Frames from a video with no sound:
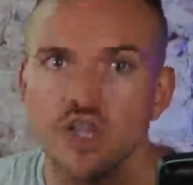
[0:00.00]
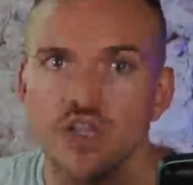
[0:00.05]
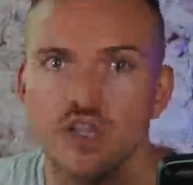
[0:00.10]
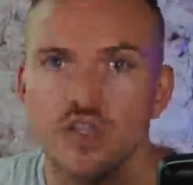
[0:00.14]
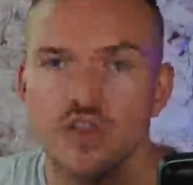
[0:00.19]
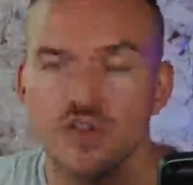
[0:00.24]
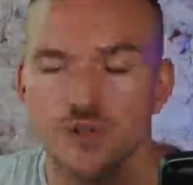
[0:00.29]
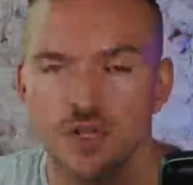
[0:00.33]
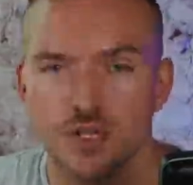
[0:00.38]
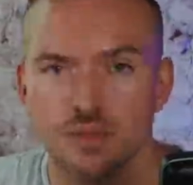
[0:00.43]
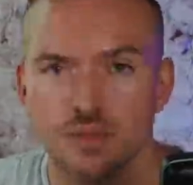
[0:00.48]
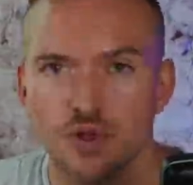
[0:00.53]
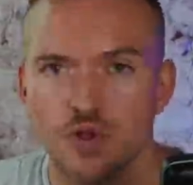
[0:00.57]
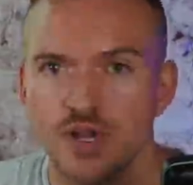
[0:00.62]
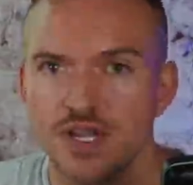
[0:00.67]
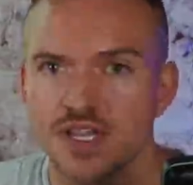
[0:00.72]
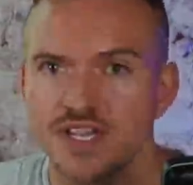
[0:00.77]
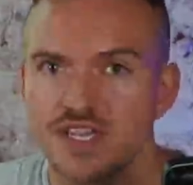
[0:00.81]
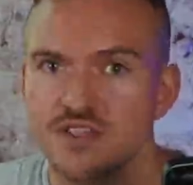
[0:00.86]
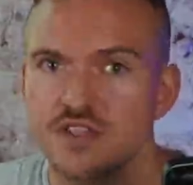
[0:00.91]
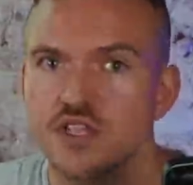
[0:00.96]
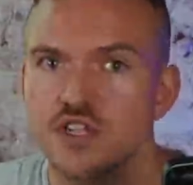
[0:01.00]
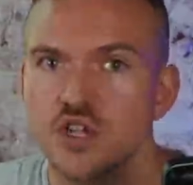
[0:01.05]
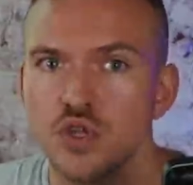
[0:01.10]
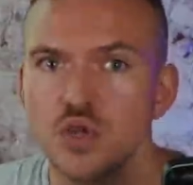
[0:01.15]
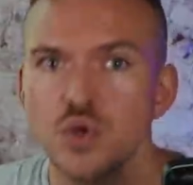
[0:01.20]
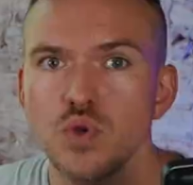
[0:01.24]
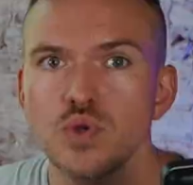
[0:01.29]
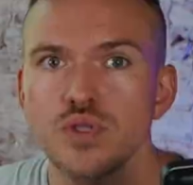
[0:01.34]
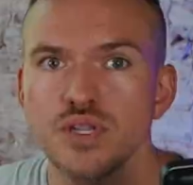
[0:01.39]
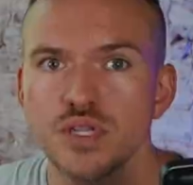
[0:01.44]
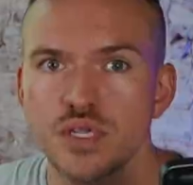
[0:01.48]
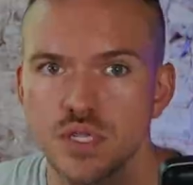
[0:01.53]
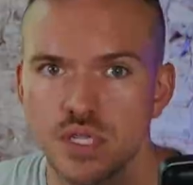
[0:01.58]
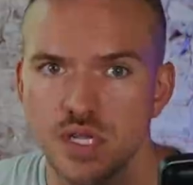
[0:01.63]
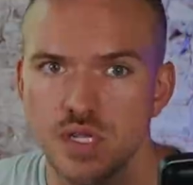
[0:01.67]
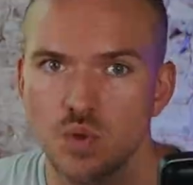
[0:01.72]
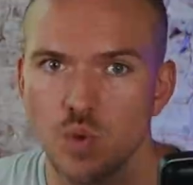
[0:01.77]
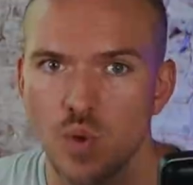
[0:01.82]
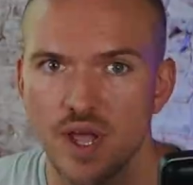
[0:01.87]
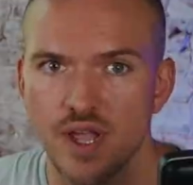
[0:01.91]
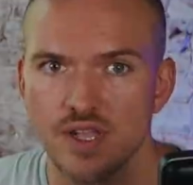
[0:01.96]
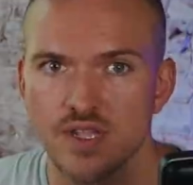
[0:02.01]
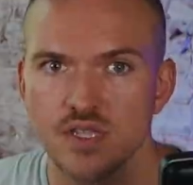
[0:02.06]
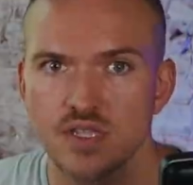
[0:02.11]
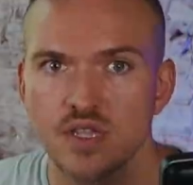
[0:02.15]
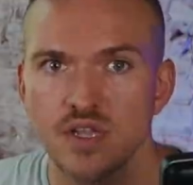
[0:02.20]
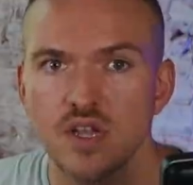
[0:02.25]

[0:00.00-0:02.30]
You can deploy it in 2 distinct ways.